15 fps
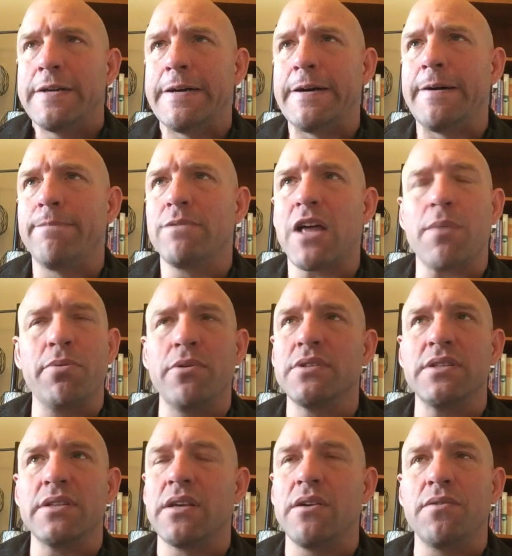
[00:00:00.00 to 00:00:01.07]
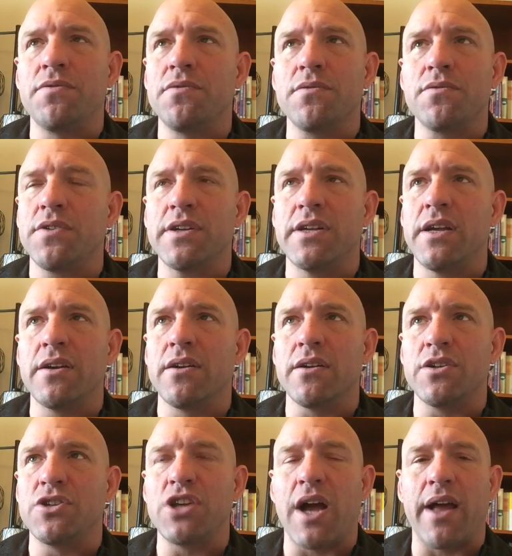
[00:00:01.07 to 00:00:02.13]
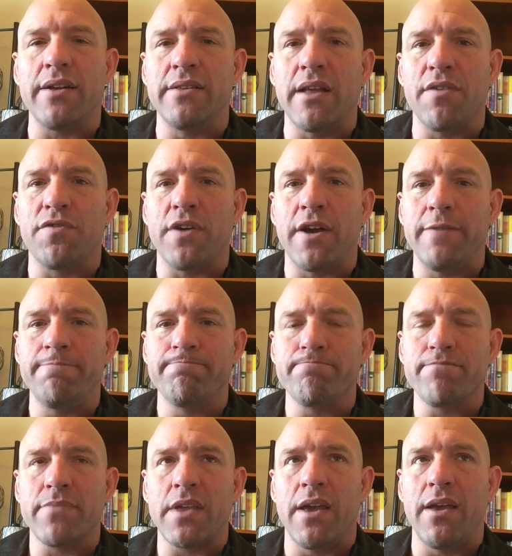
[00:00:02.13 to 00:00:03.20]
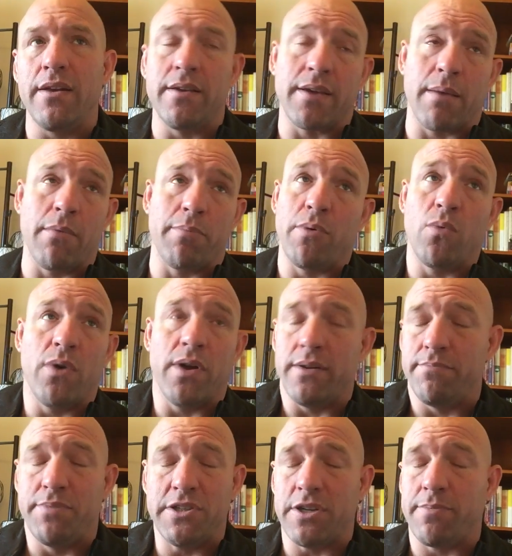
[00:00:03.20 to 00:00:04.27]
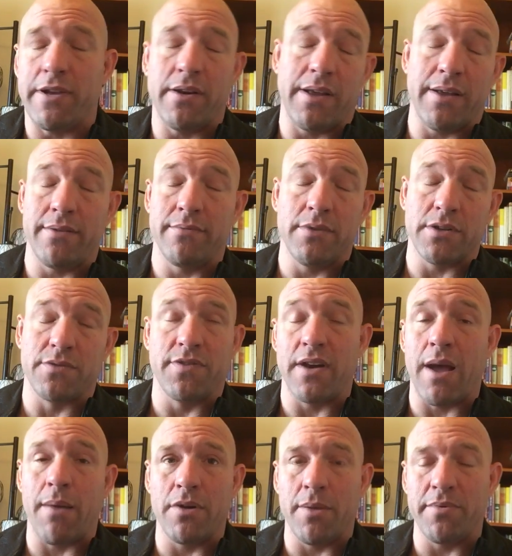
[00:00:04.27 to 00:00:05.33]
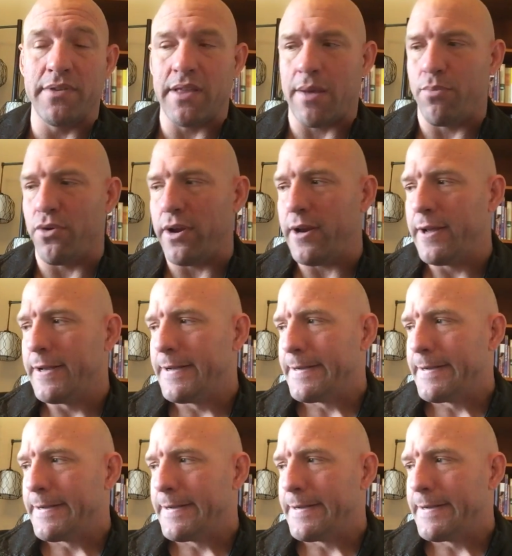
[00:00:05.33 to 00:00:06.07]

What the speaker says: A lot of people didn't give Frankie Edgar a shot in that fight. and he came up and won, and BJ Penn had looked phenomenal up until that point.